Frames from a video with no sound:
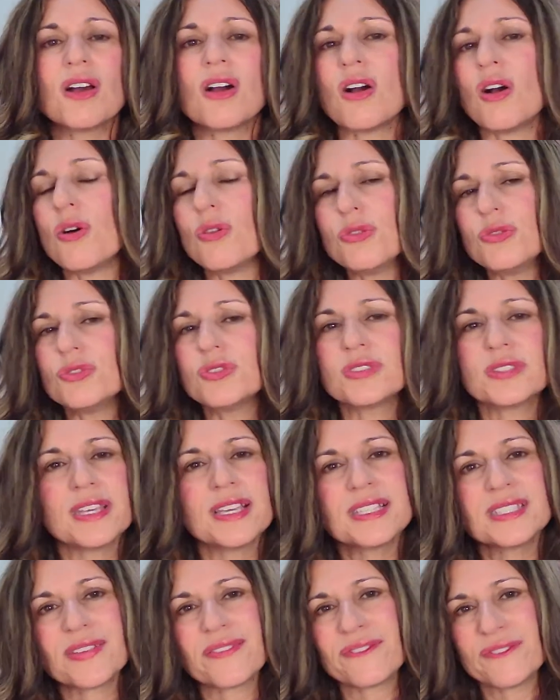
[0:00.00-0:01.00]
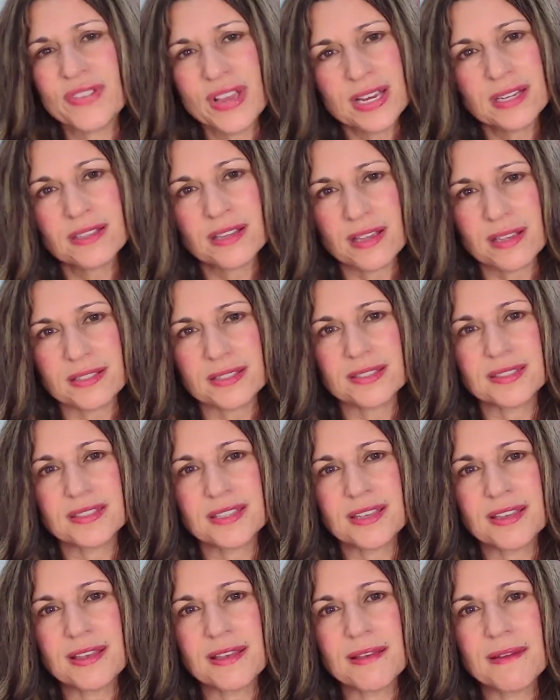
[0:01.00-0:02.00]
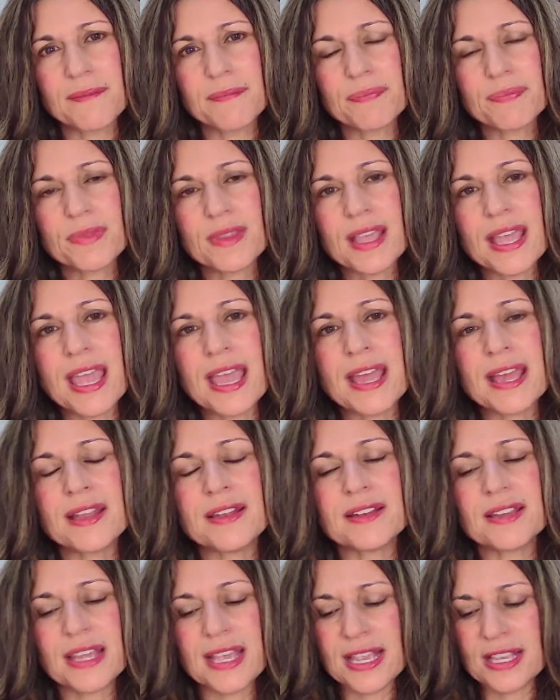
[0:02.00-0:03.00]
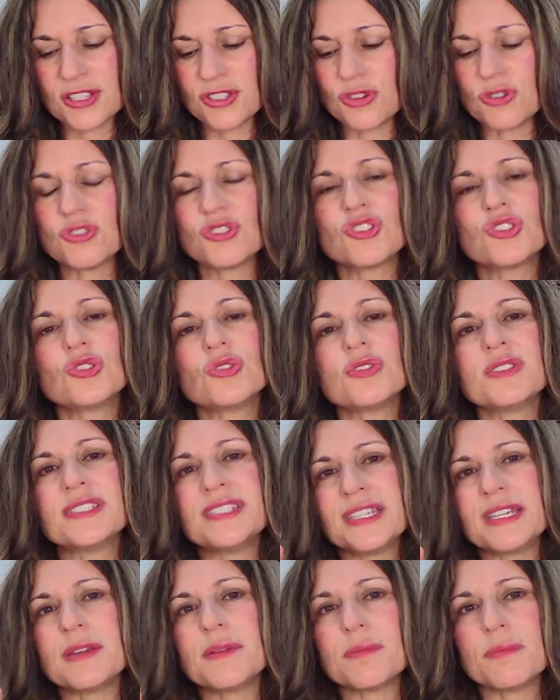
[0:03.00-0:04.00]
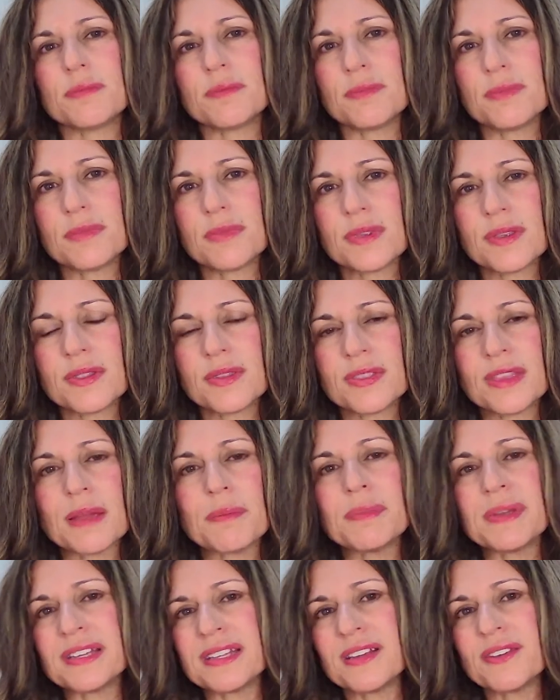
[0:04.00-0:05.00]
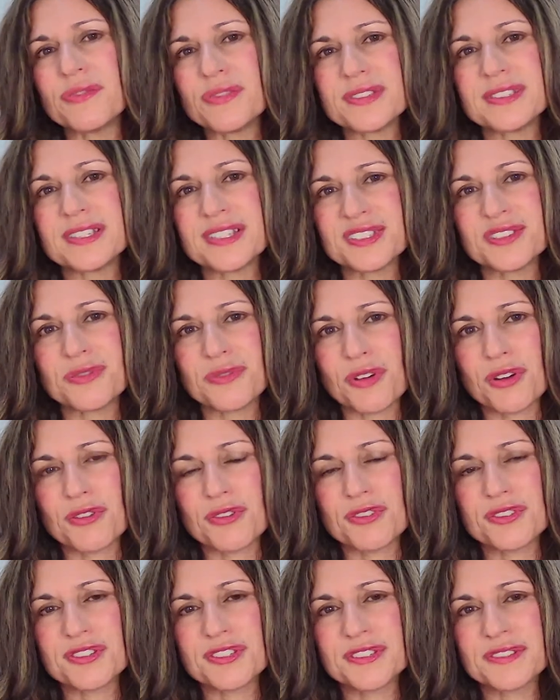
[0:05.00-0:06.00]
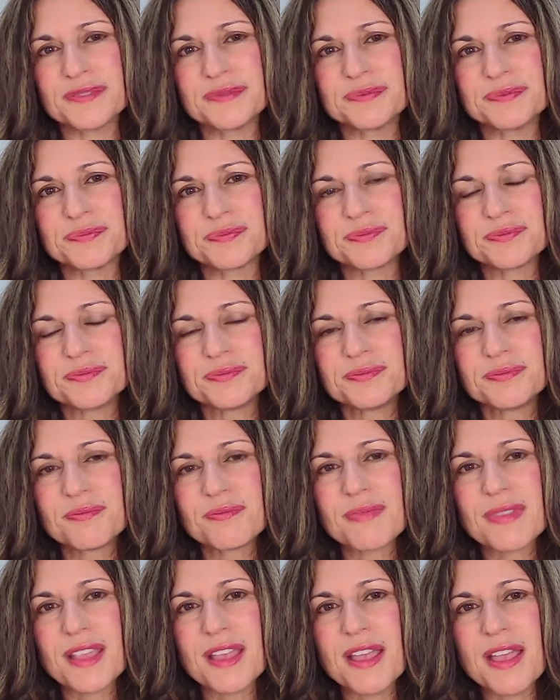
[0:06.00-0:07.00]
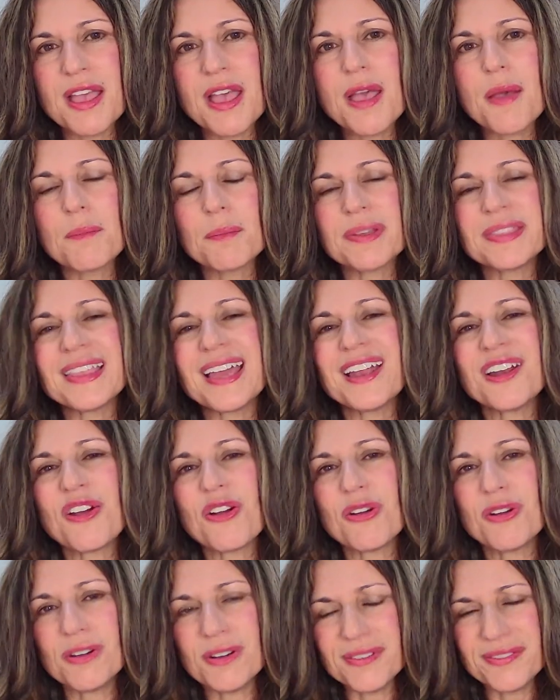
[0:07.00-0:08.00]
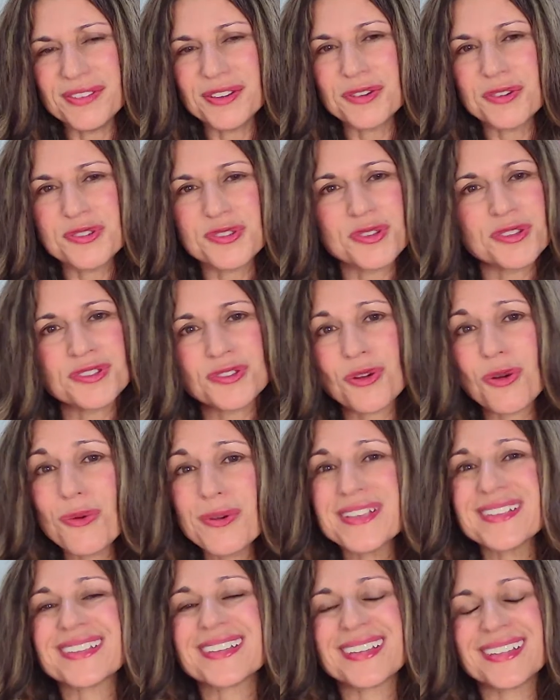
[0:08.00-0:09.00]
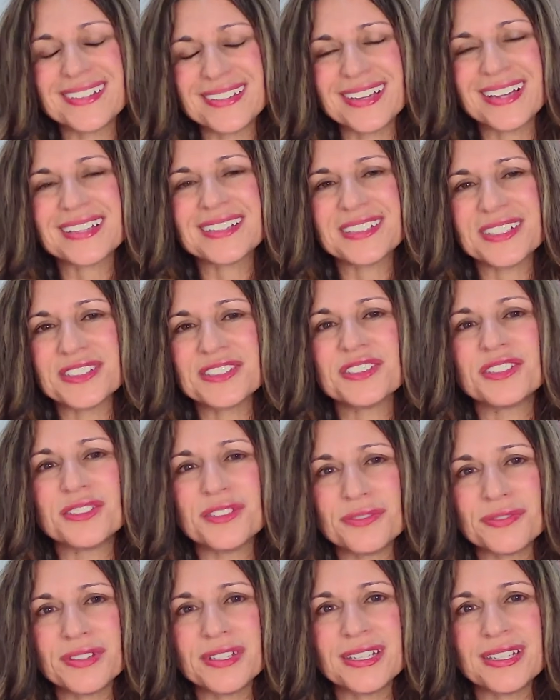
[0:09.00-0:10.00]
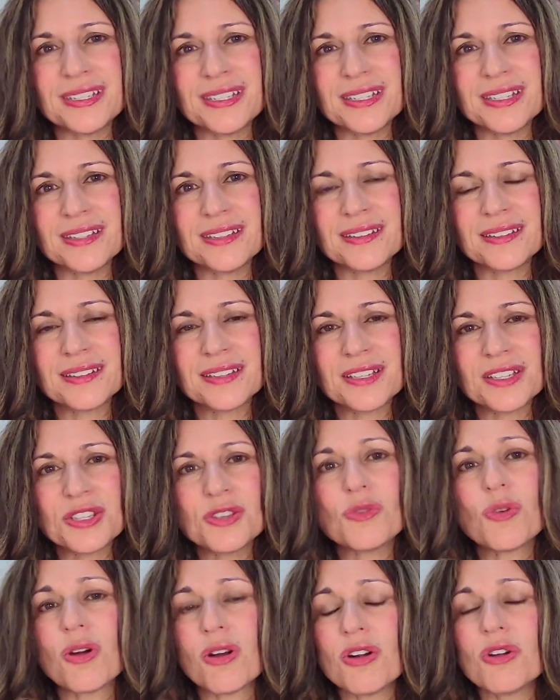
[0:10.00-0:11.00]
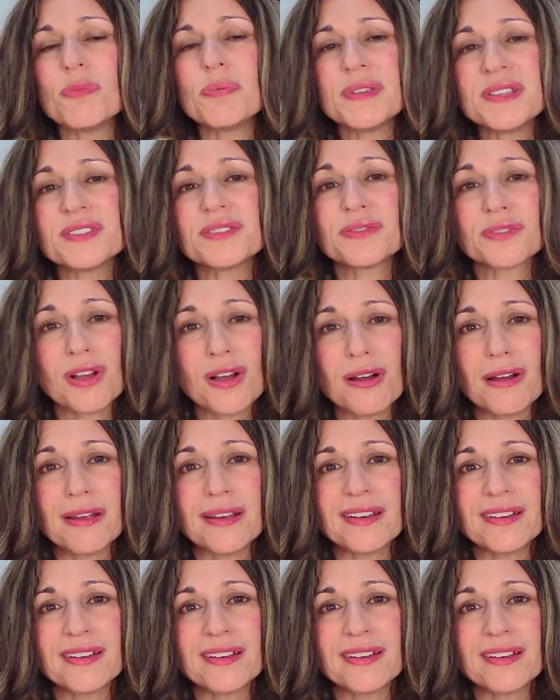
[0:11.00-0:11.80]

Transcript: All those things affect us. And it starts to dim that magnificence of ours. But that heart of yours is always connected to divinity. You are a piece of God.